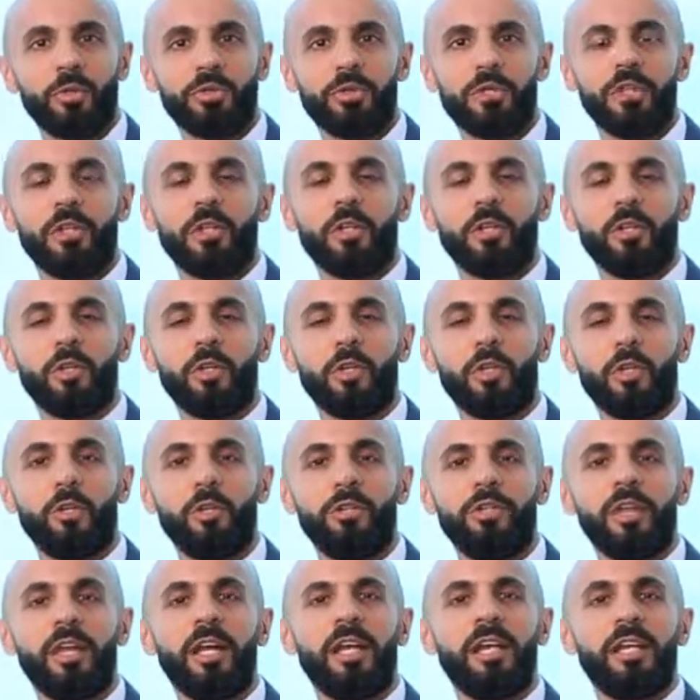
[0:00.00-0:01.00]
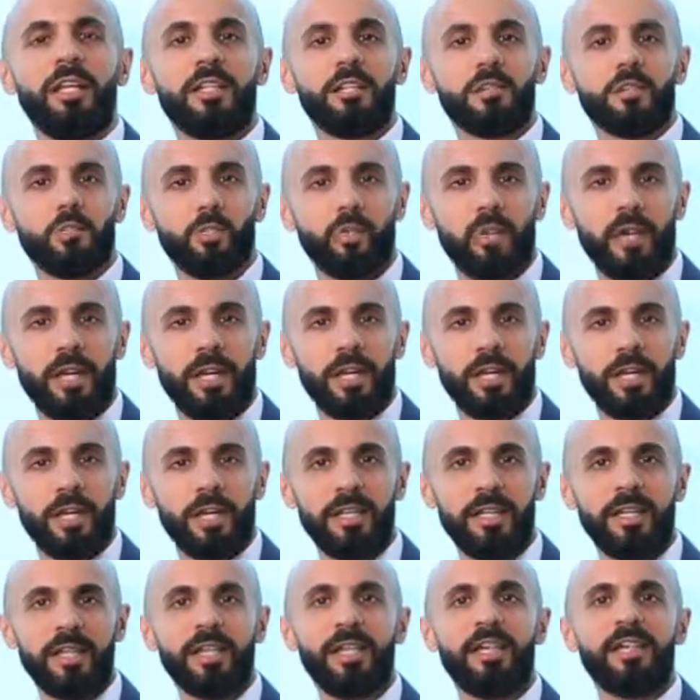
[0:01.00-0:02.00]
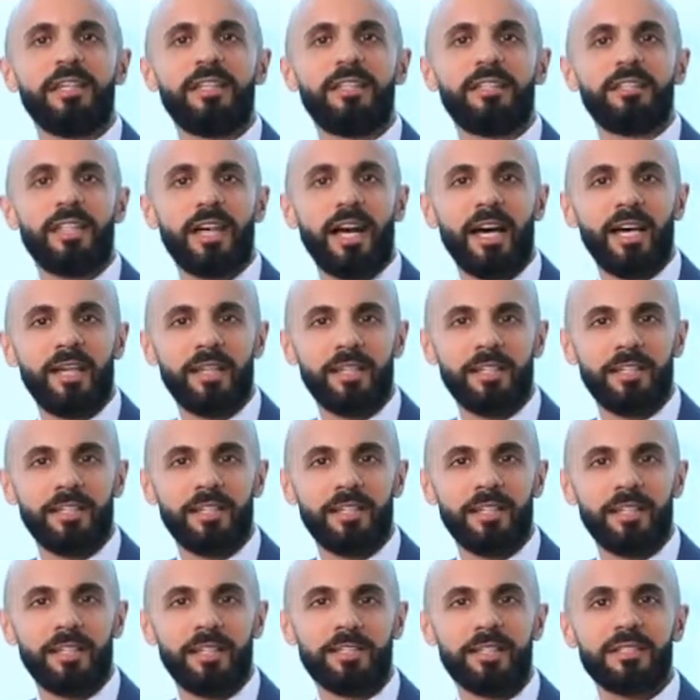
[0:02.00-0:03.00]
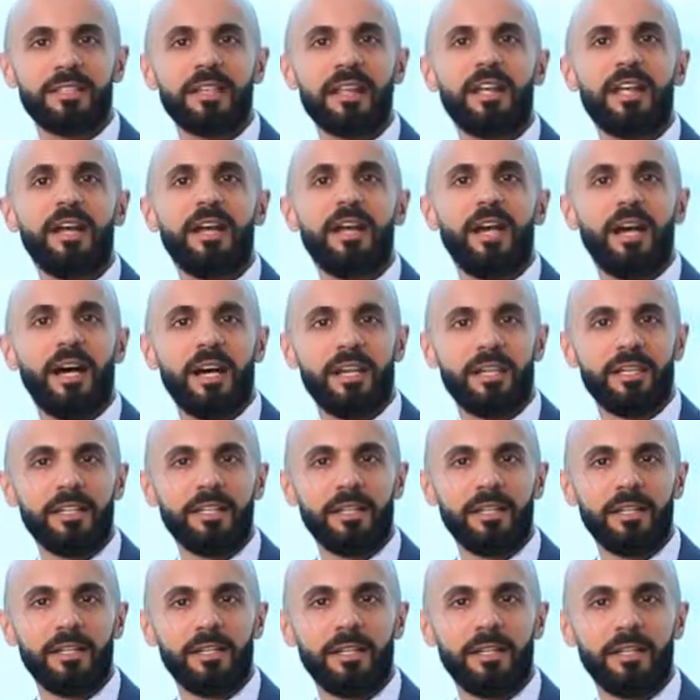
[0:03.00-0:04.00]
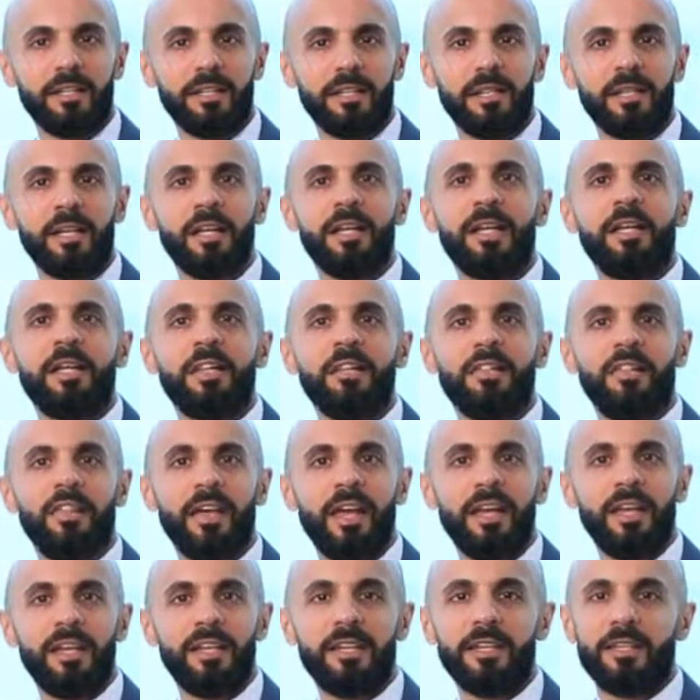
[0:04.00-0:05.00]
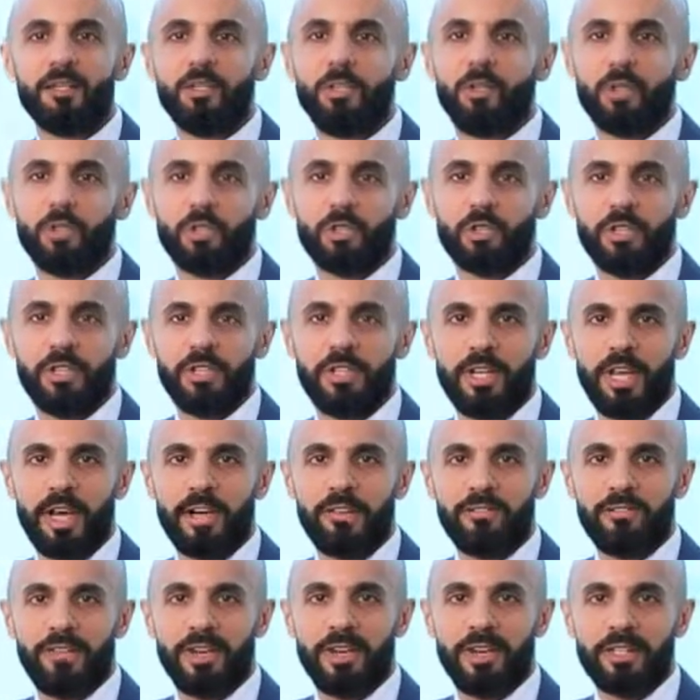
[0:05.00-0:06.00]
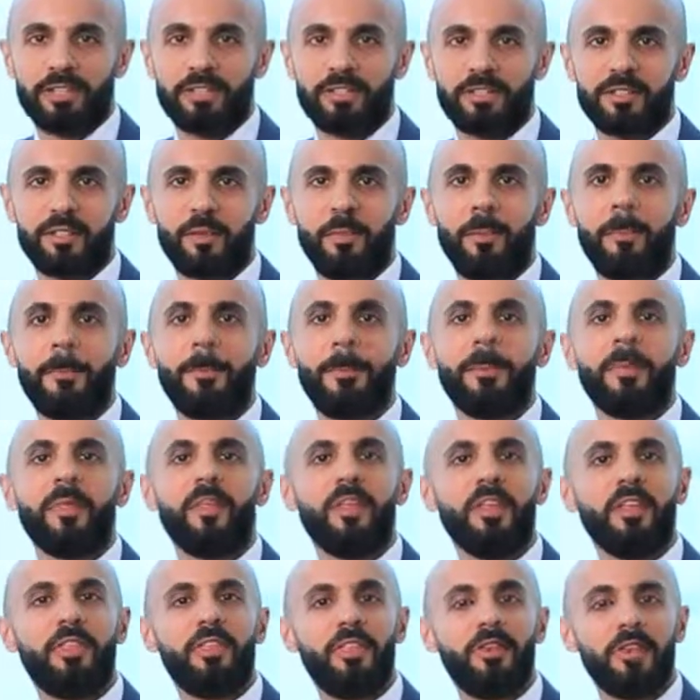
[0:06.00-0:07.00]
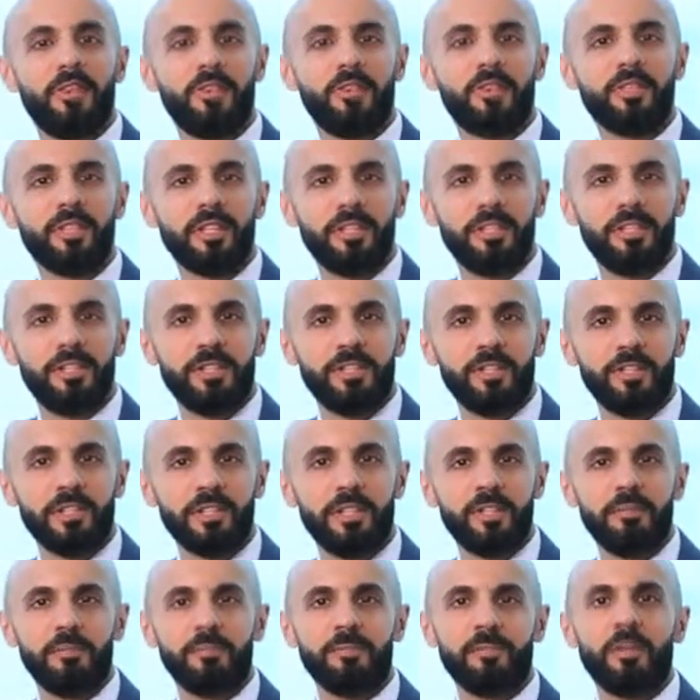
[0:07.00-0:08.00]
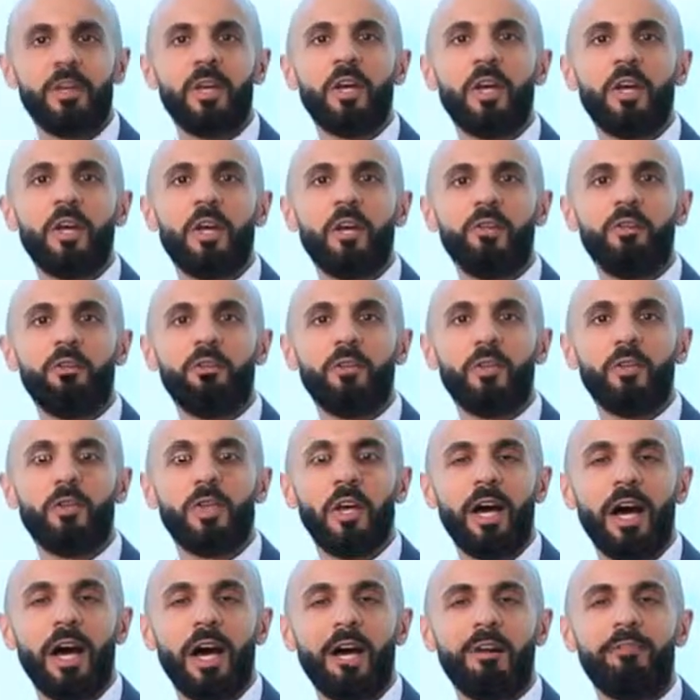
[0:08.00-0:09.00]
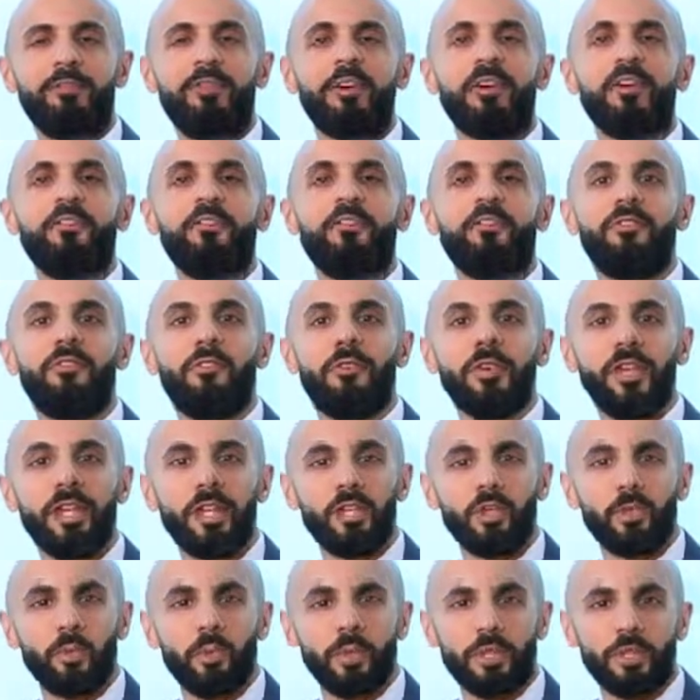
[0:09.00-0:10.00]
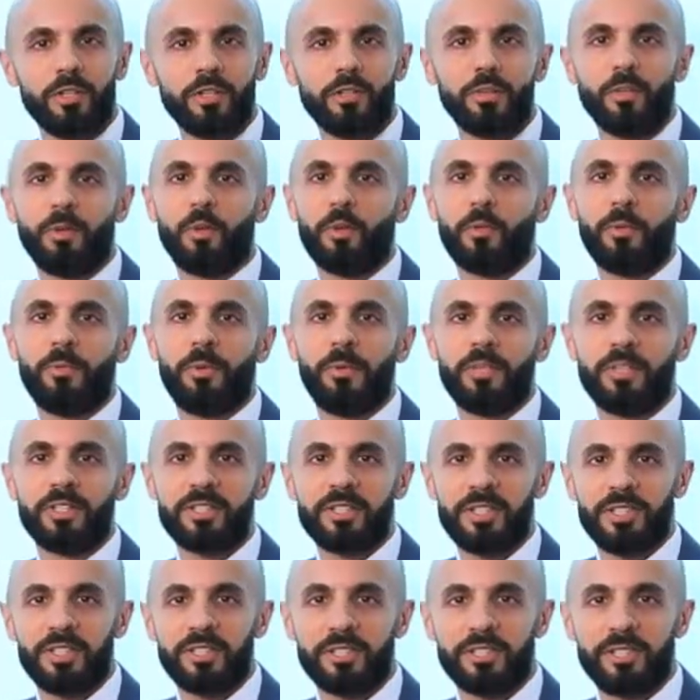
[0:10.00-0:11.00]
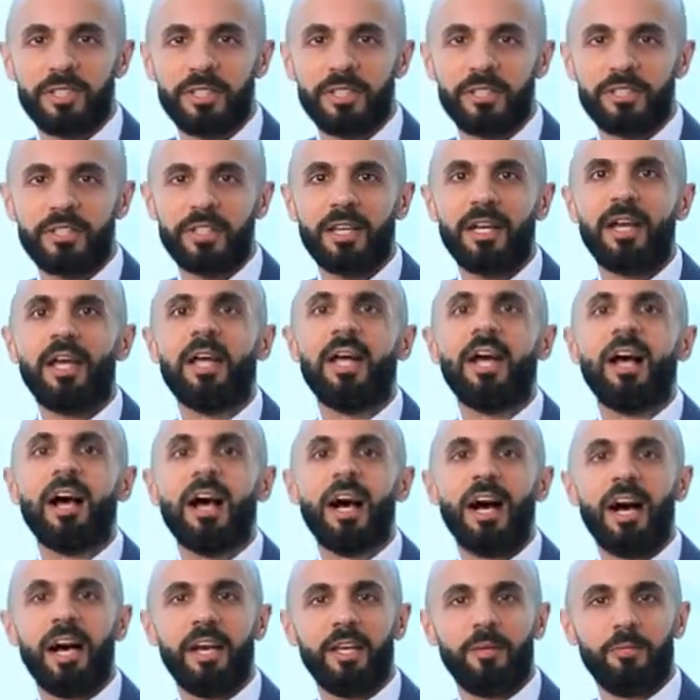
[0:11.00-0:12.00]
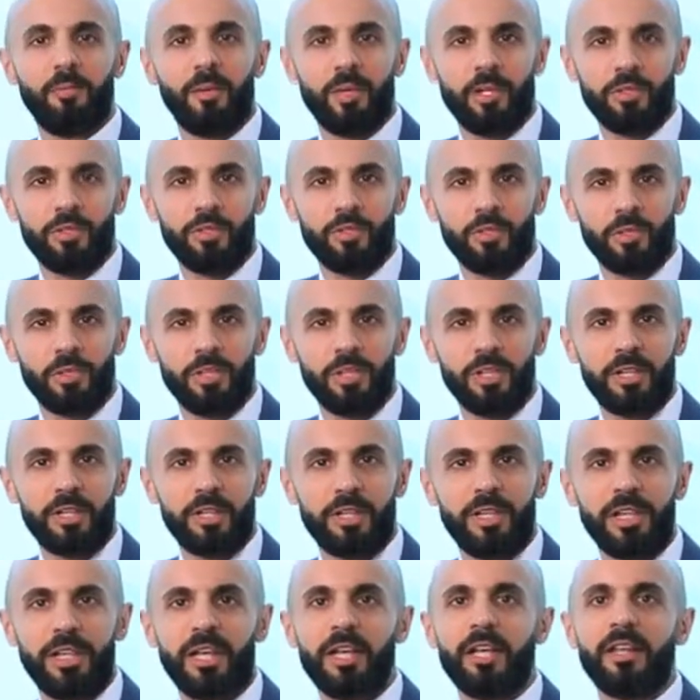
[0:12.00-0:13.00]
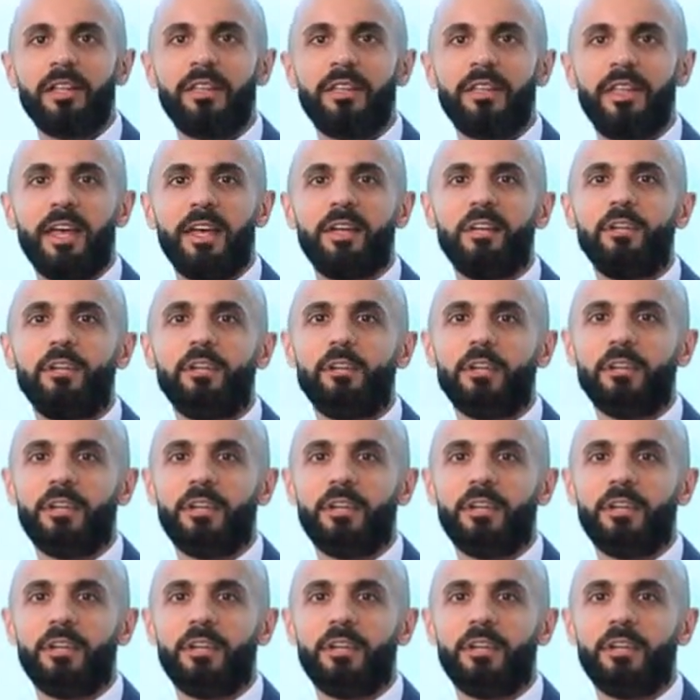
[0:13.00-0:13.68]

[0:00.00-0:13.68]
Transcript: include sweating, tiredness, hunger, then you should not fast. The third condition, if you have frequent or persistent high blood sugar, then you're